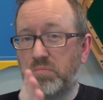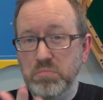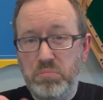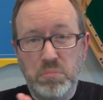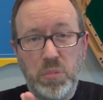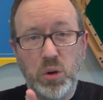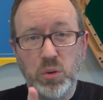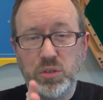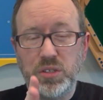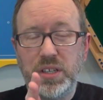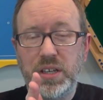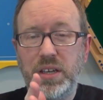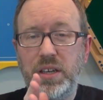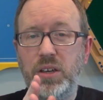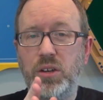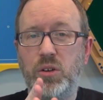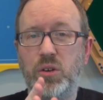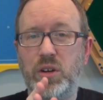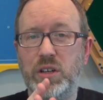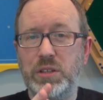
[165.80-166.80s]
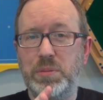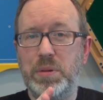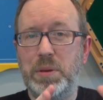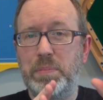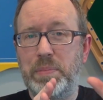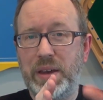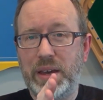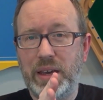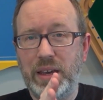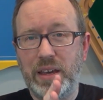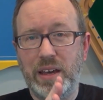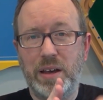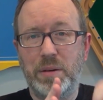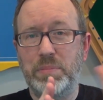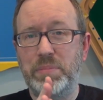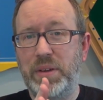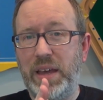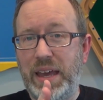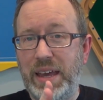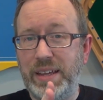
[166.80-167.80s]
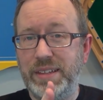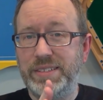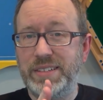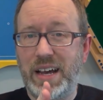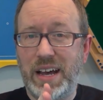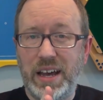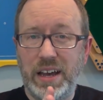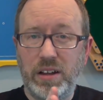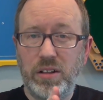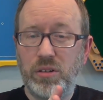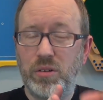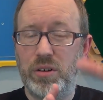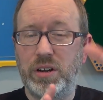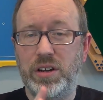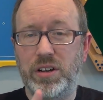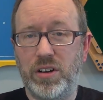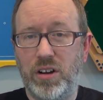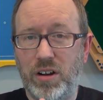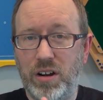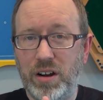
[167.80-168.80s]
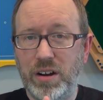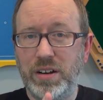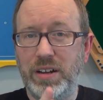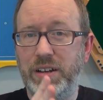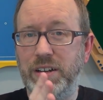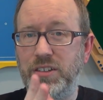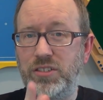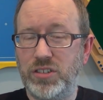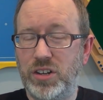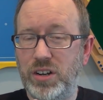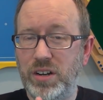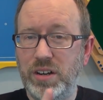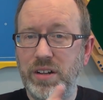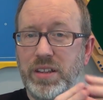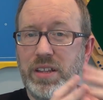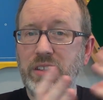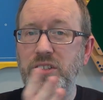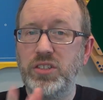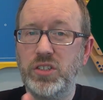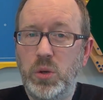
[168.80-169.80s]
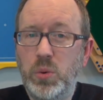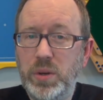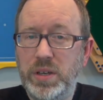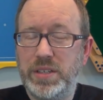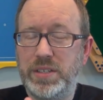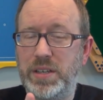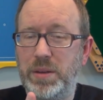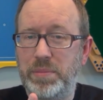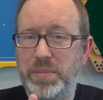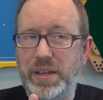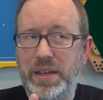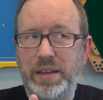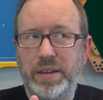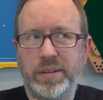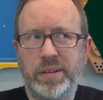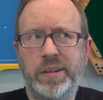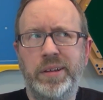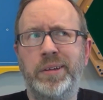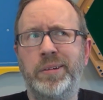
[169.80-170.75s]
Mostly, you're going to be picking up a tile or a card on a turn and then doing something.